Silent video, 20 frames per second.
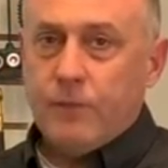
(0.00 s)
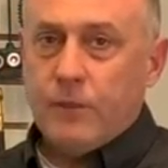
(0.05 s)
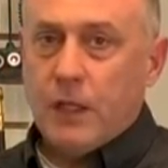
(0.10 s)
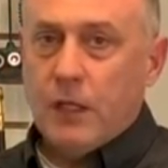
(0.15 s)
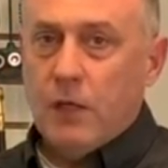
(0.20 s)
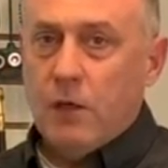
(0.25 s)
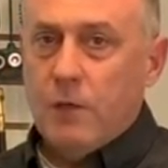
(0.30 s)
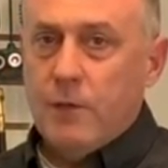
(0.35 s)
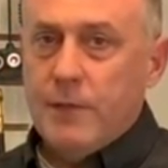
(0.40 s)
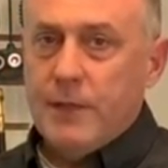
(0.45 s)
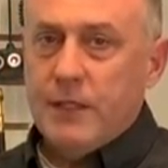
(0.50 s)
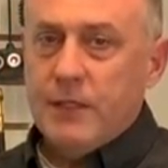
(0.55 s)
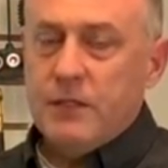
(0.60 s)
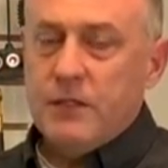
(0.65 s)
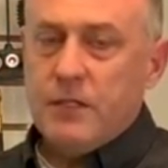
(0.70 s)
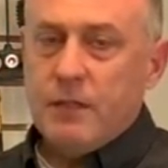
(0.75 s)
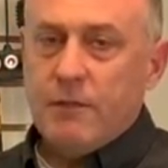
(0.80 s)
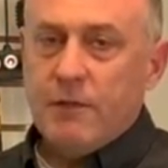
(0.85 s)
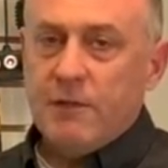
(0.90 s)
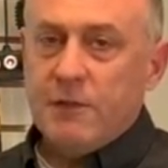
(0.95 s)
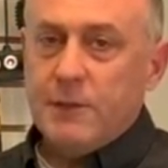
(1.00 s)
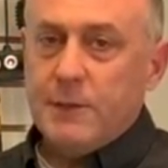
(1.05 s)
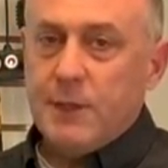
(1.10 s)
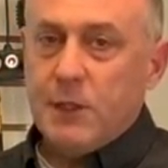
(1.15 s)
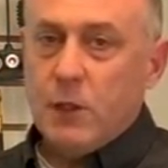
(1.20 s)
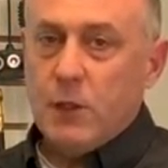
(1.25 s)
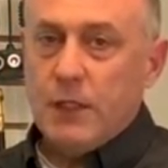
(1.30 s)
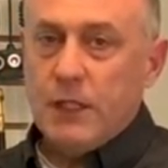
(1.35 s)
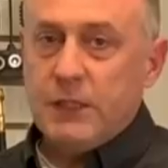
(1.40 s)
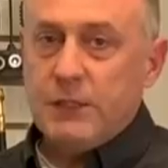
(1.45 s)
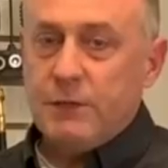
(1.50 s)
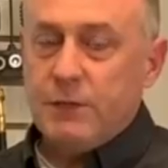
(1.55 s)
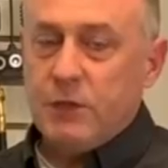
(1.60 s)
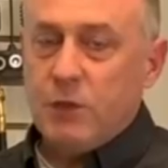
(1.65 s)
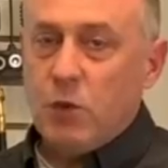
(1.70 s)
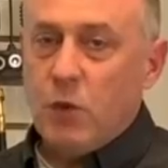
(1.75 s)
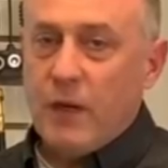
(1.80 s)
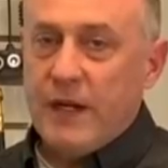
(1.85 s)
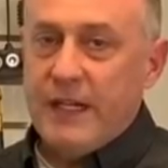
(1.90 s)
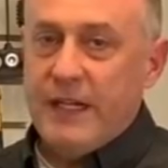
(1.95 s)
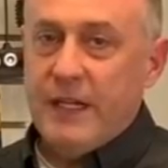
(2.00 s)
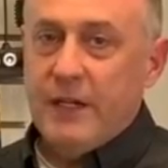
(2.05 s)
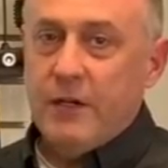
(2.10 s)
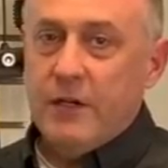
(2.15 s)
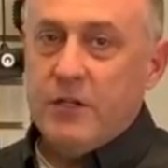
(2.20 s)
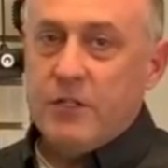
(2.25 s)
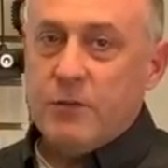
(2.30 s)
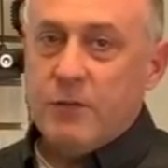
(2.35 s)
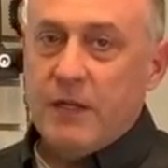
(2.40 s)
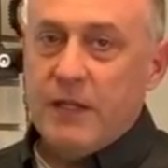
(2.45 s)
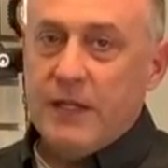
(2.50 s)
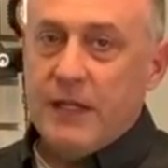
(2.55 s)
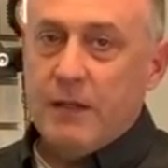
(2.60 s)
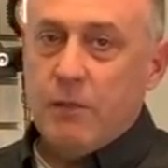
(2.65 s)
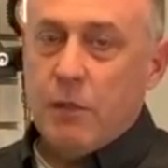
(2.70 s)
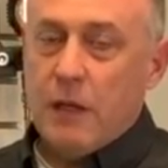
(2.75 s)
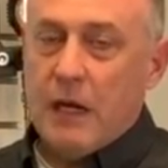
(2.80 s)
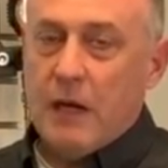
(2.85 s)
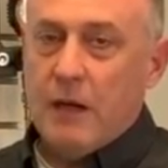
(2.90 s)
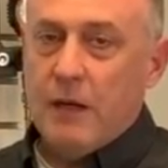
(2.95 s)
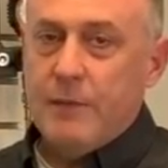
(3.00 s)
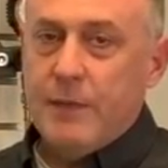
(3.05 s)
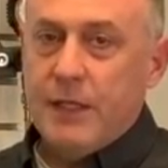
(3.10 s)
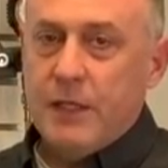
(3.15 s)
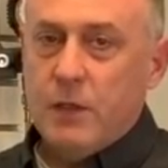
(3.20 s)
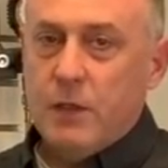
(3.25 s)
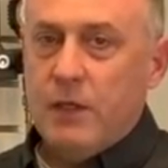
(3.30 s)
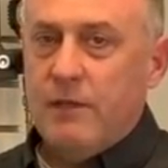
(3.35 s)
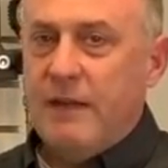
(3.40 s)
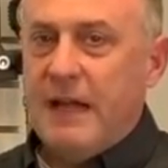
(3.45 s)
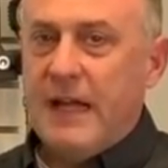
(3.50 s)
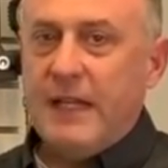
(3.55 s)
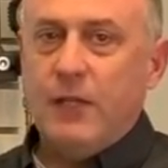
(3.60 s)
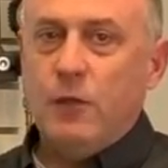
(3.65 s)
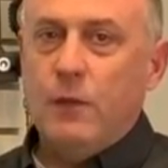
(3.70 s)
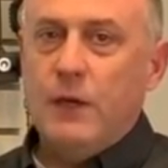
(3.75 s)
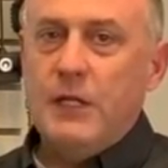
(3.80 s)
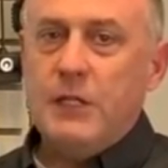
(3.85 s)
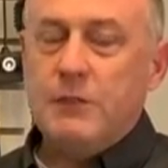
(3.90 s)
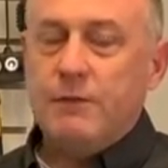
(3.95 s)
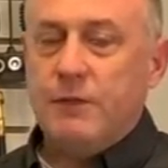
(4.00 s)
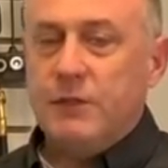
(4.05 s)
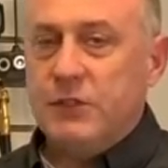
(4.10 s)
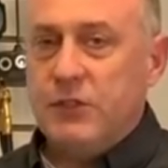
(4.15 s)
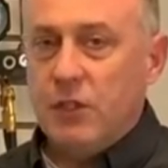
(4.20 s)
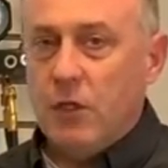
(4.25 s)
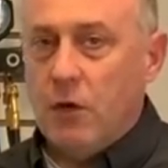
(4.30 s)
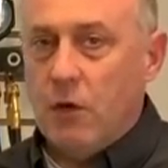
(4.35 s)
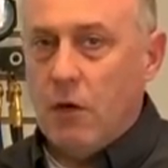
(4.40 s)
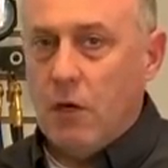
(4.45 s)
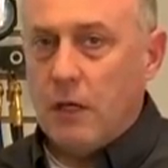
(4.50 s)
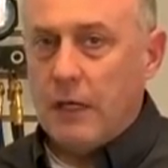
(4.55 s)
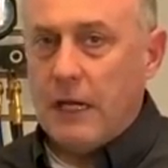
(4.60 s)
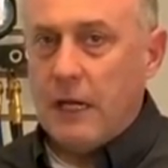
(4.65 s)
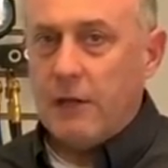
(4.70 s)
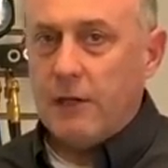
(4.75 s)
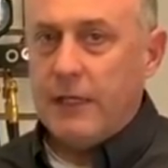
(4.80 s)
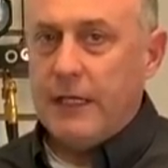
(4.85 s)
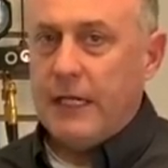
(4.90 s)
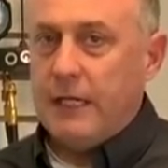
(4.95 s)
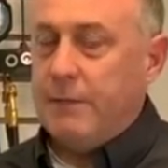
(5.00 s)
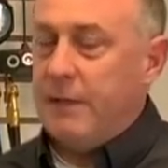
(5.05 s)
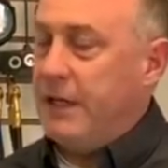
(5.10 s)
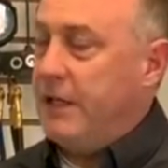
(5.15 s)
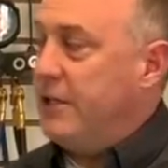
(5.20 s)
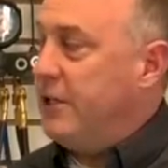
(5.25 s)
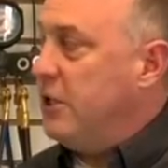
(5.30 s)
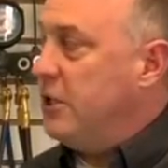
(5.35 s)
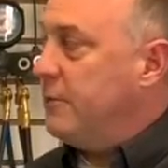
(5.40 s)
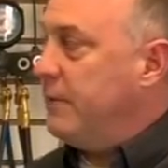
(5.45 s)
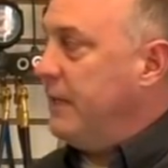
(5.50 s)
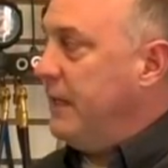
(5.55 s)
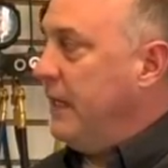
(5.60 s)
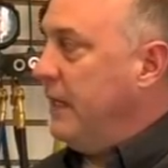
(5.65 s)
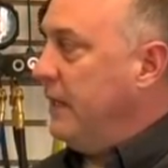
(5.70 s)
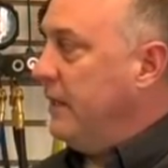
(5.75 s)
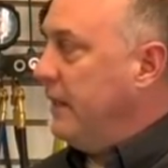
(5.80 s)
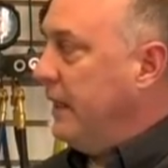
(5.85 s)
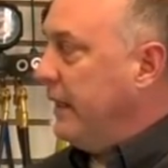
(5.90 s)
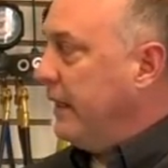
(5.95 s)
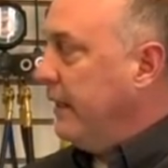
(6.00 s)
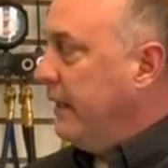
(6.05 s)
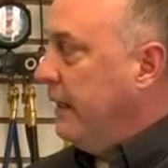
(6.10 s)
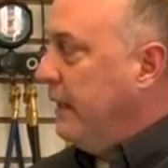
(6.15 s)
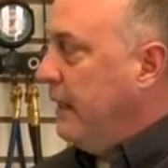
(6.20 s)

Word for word: You know, we've been, some of us have been doing this for 20 years and we think, wow, I've been doing evacuation for so long, how could anybody teach me anything?